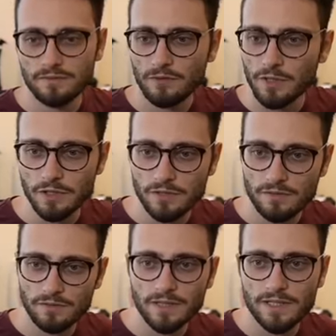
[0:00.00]
Twitch,
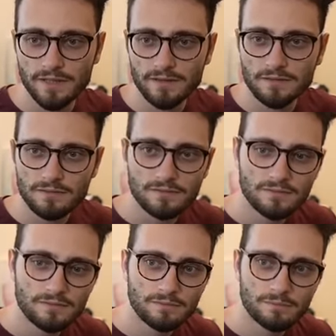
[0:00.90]
link it,
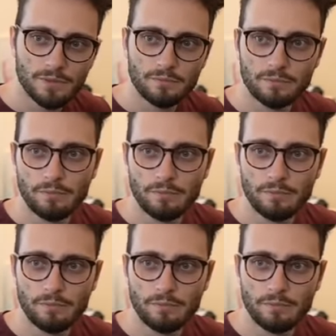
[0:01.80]
boom,